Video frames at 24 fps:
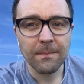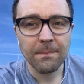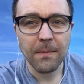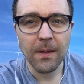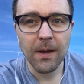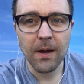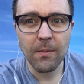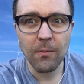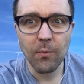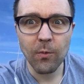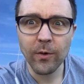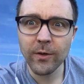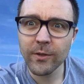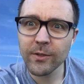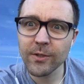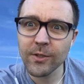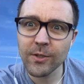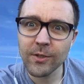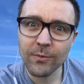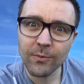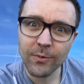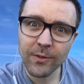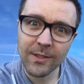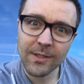um, where's a
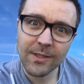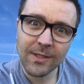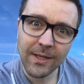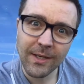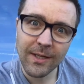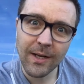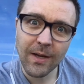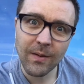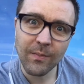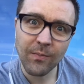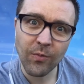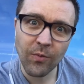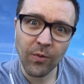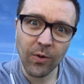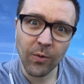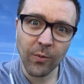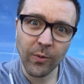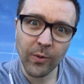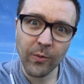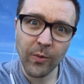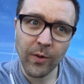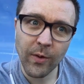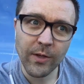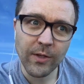good one to sign up for?
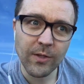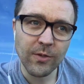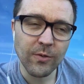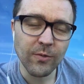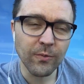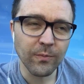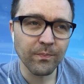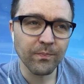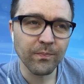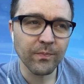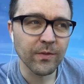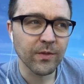What do I do?